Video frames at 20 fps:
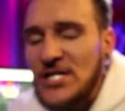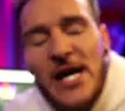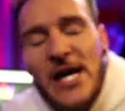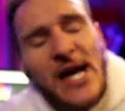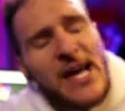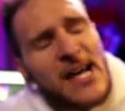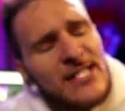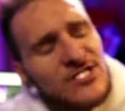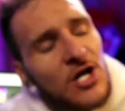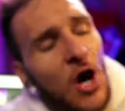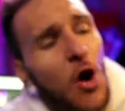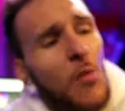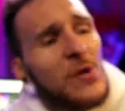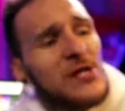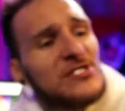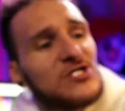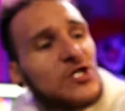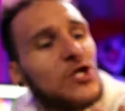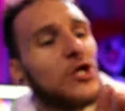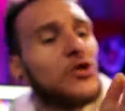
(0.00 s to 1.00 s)
It's always
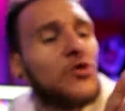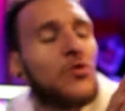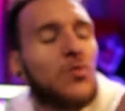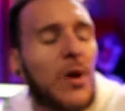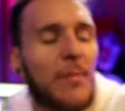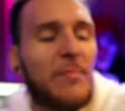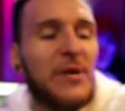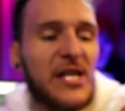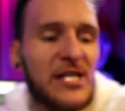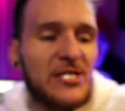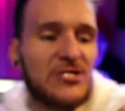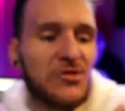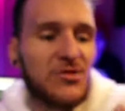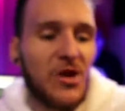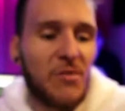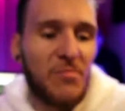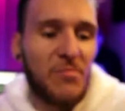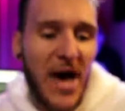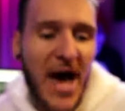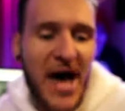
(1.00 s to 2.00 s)
good to reminisce on the
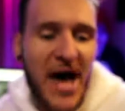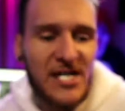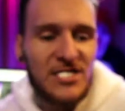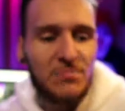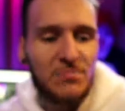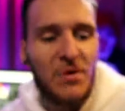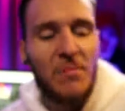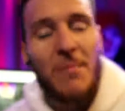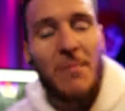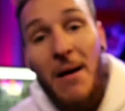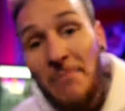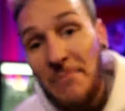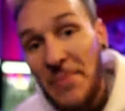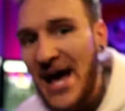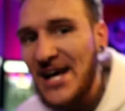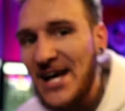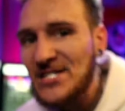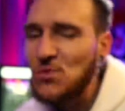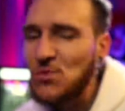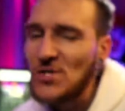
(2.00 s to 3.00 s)
past, but my
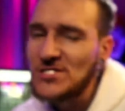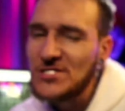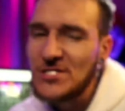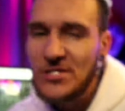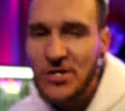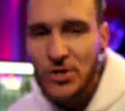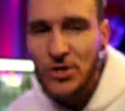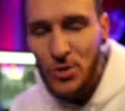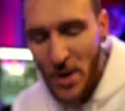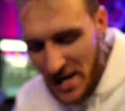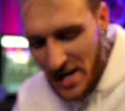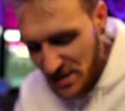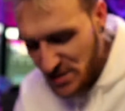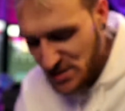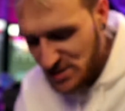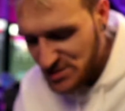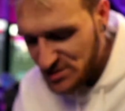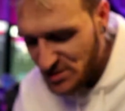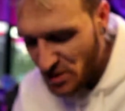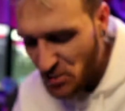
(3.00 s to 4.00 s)
past wasn't the greatest.
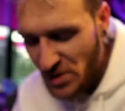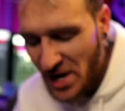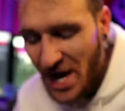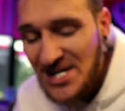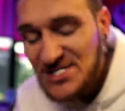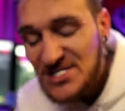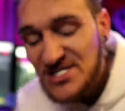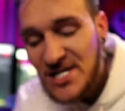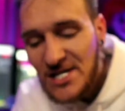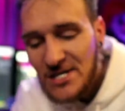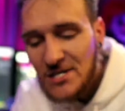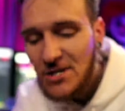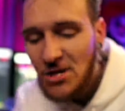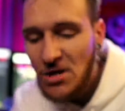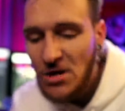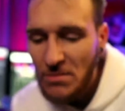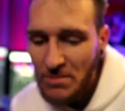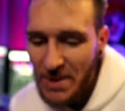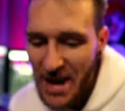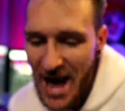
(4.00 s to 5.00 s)
So when I sit and look
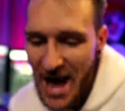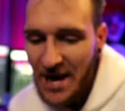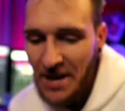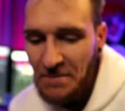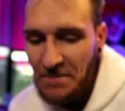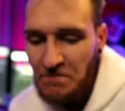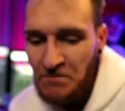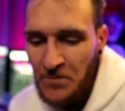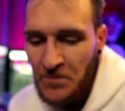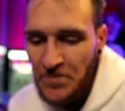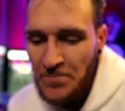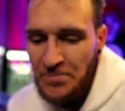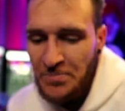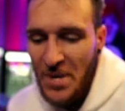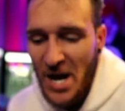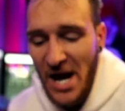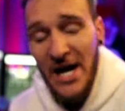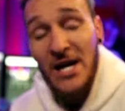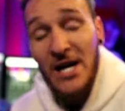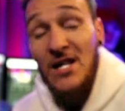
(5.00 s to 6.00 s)
back, I
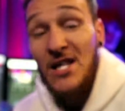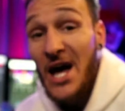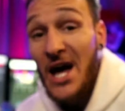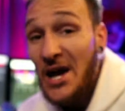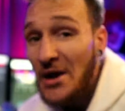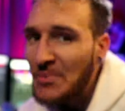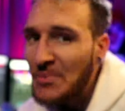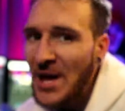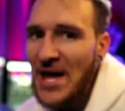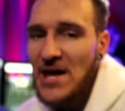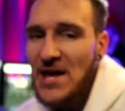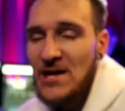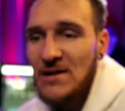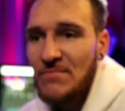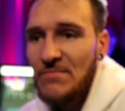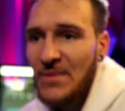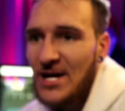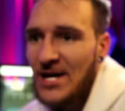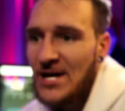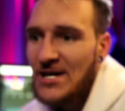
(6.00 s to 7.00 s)
got a lot of pain,
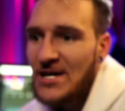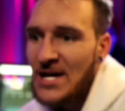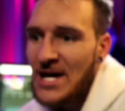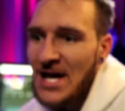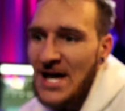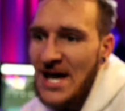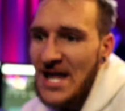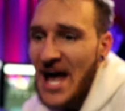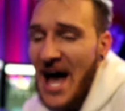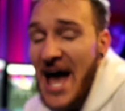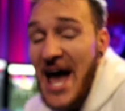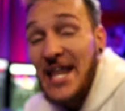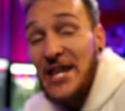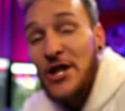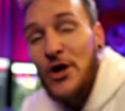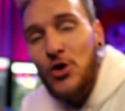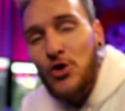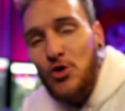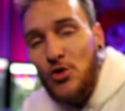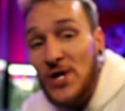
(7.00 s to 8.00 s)
man. And I had to
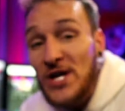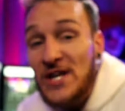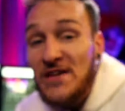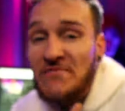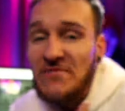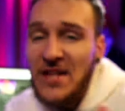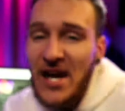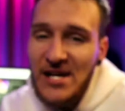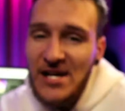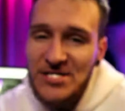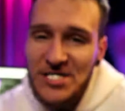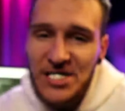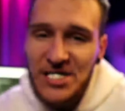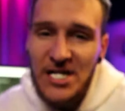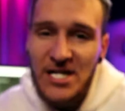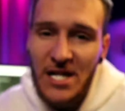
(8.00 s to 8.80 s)
grieve that shit.